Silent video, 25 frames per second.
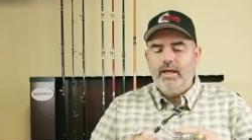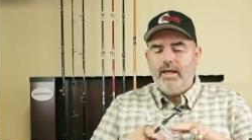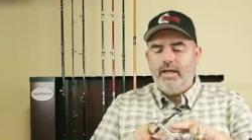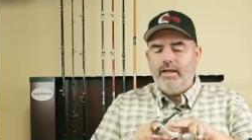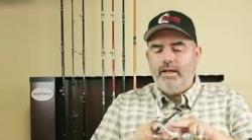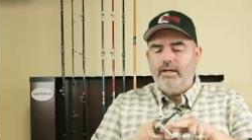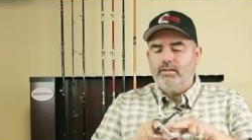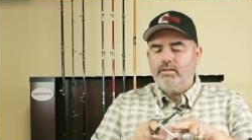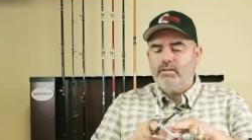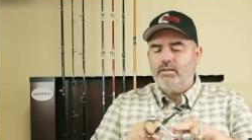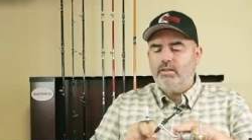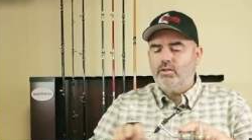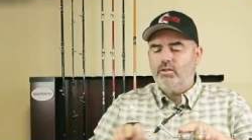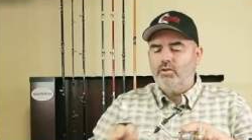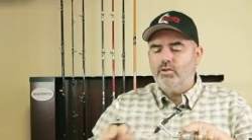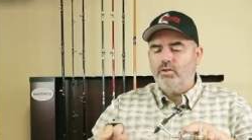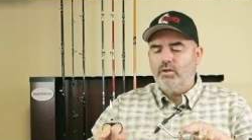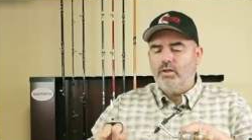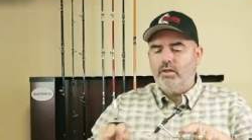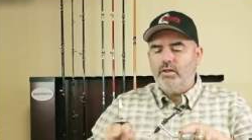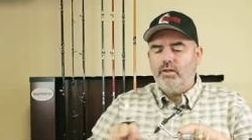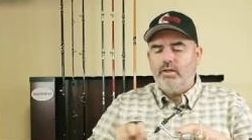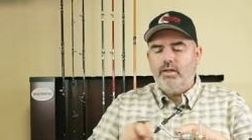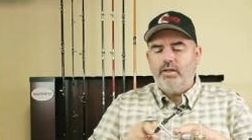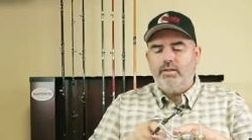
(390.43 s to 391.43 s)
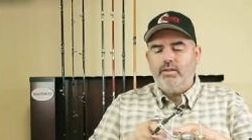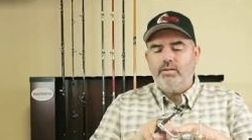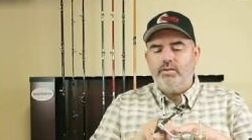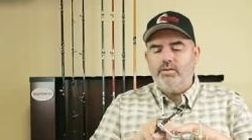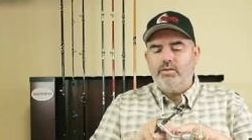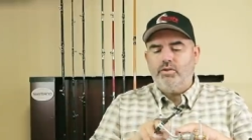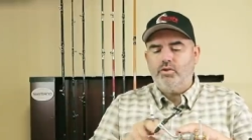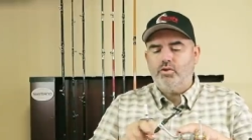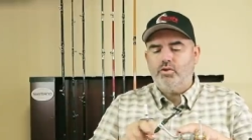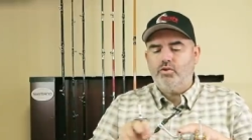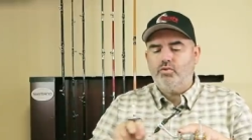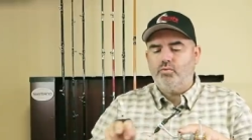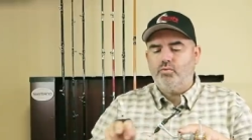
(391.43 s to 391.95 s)
And it's, uh, it's a
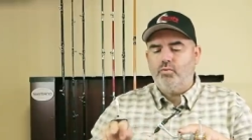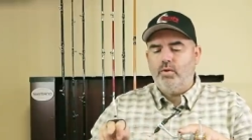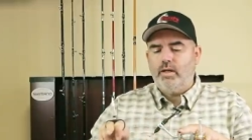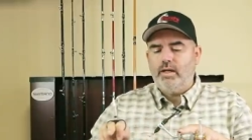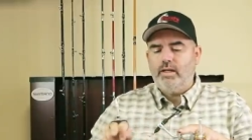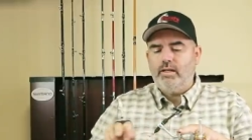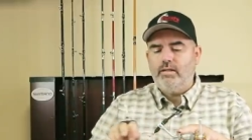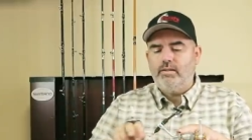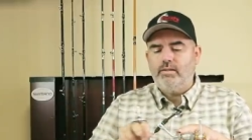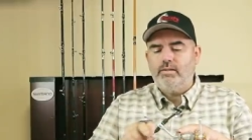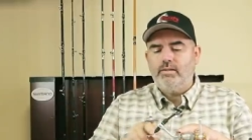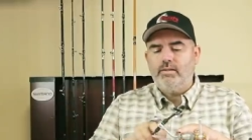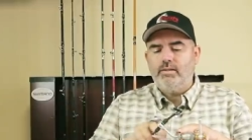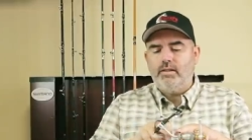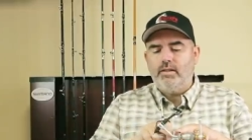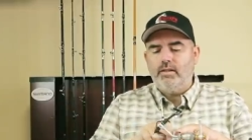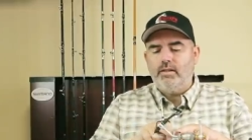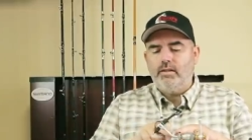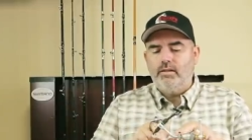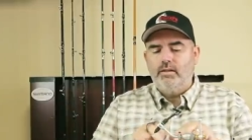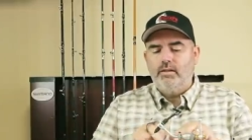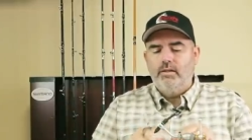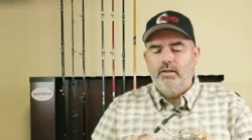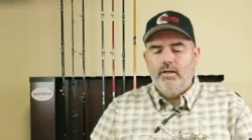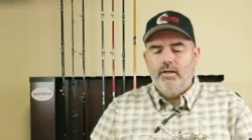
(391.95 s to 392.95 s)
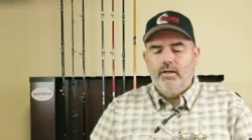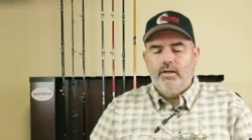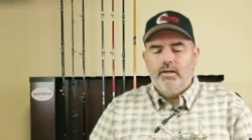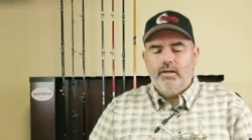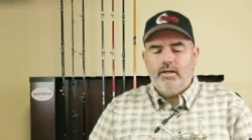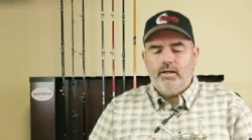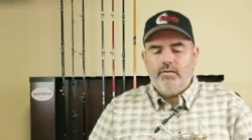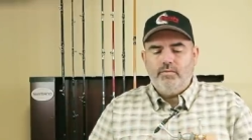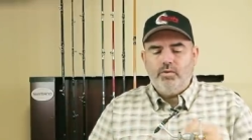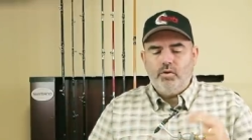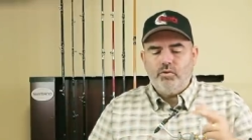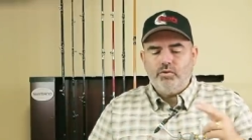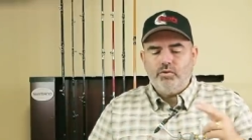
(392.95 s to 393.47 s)
straight, uh,
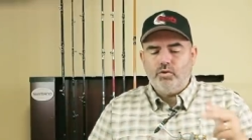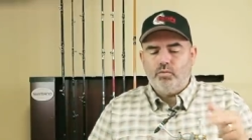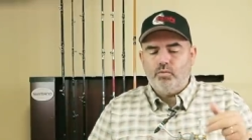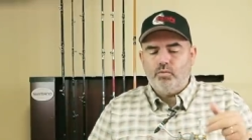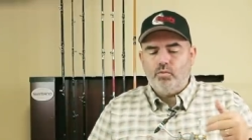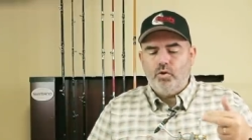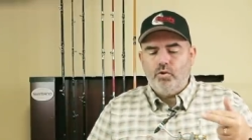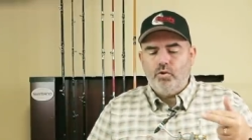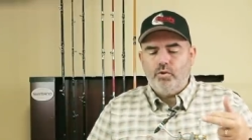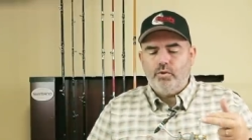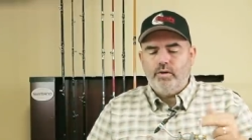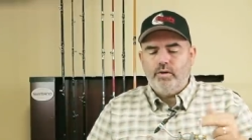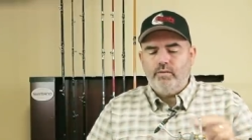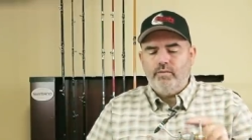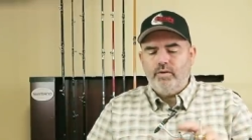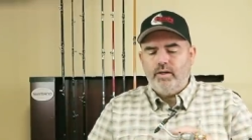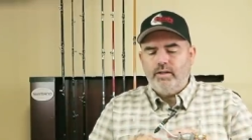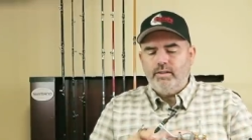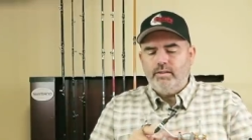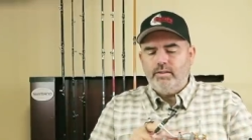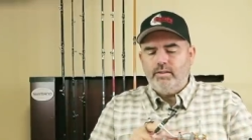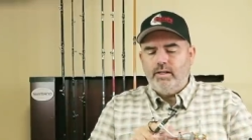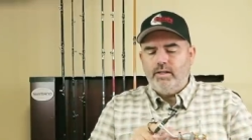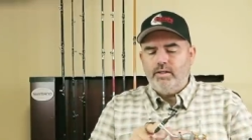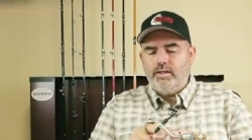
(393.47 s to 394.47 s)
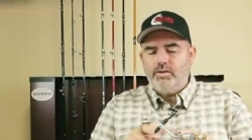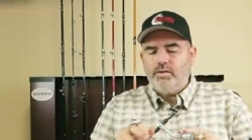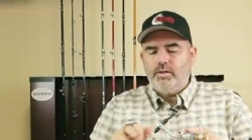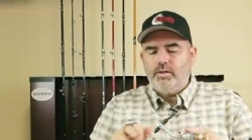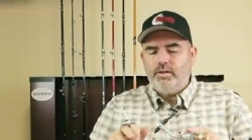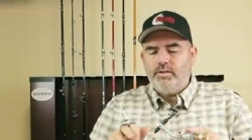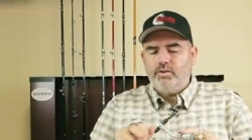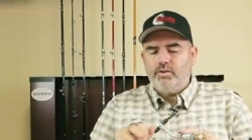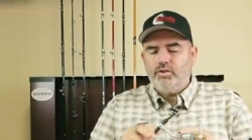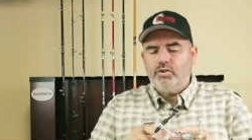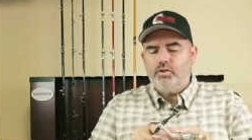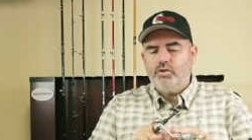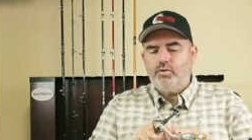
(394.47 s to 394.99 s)
even though it's a rotary vice, it actually
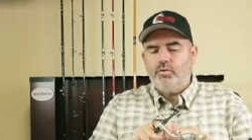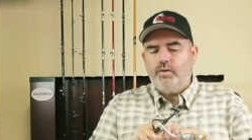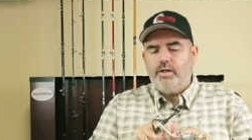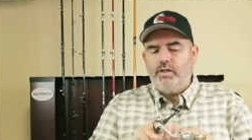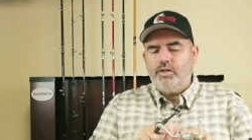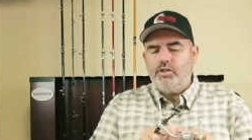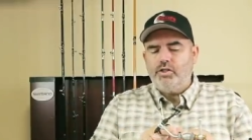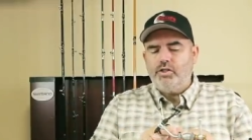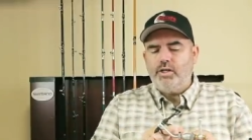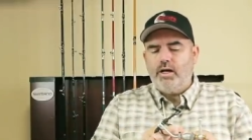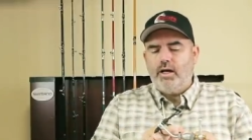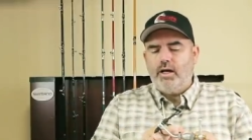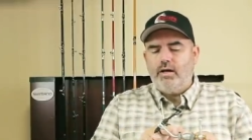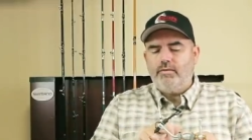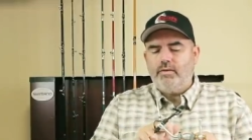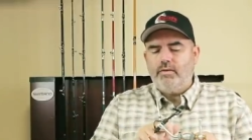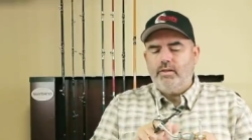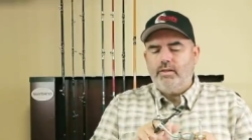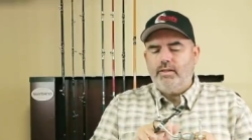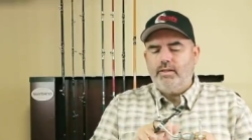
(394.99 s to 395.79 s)
has a straight shaft.